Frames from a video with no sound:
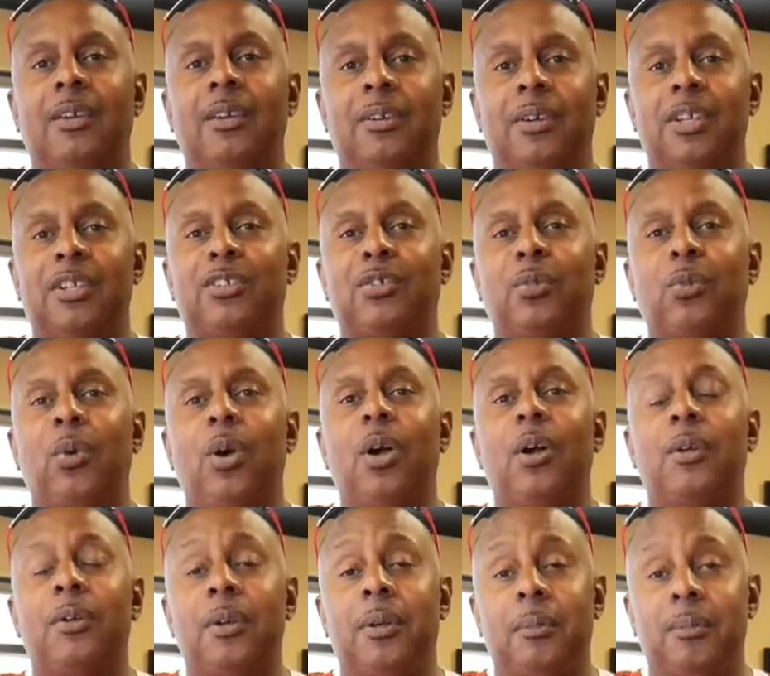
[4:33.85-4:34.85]
Chris,
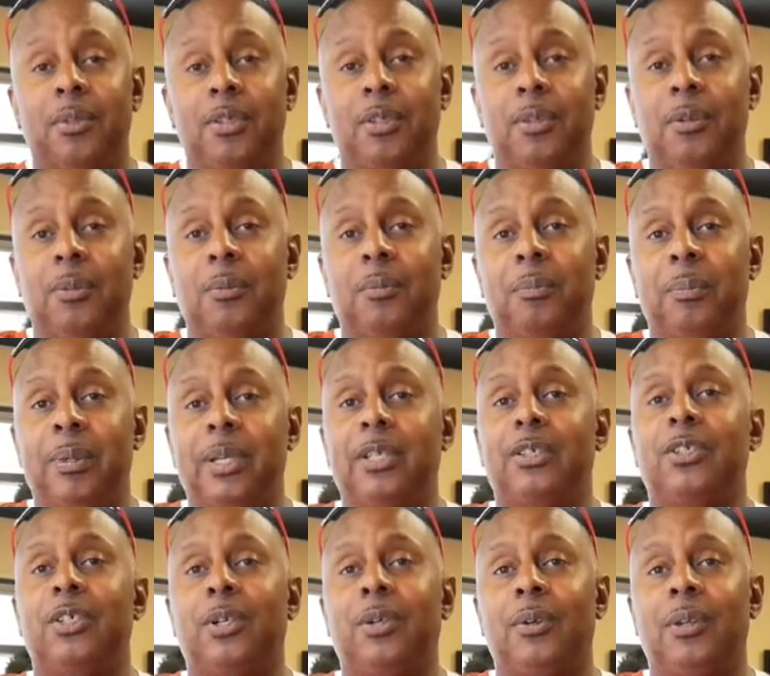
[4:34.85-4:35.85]
welcome to
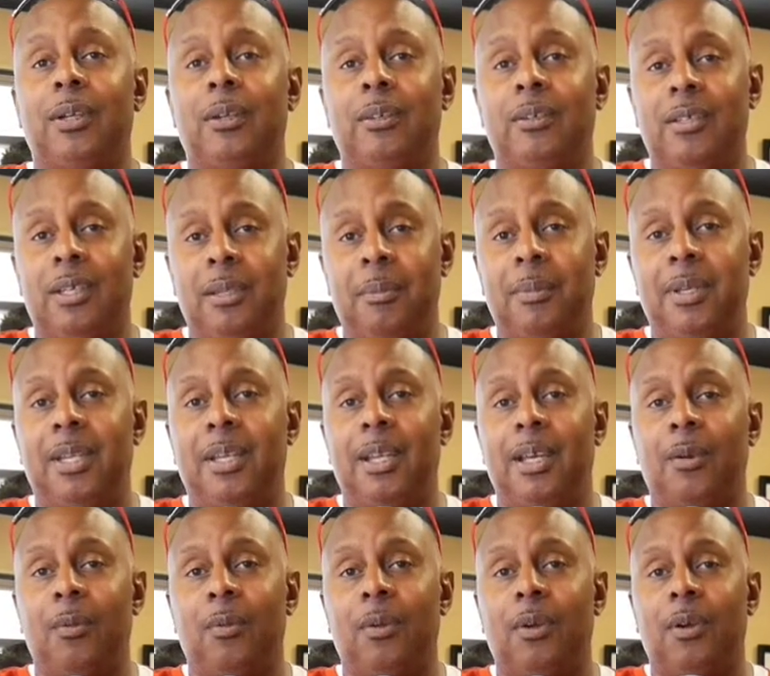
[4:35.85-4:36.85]
Big Show Entertainment
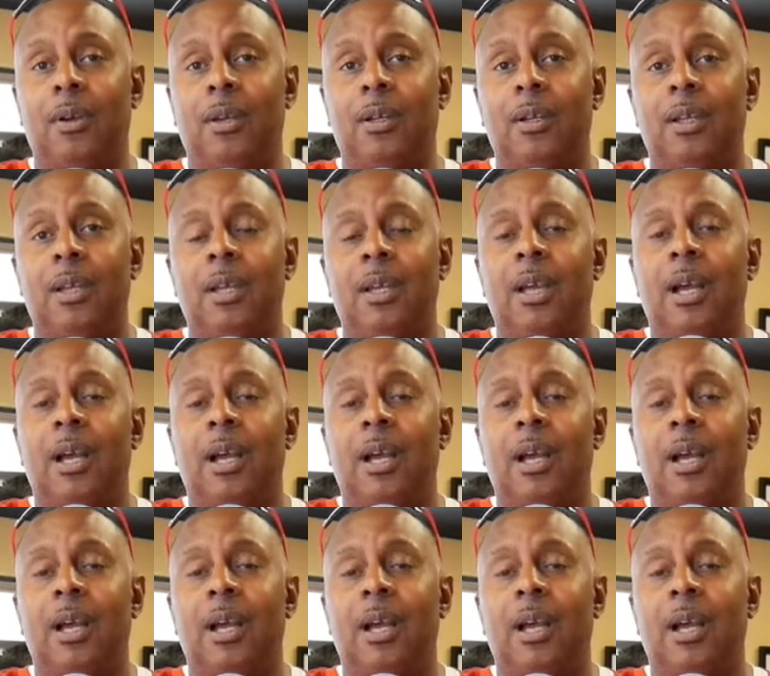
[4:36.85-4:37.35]
Network.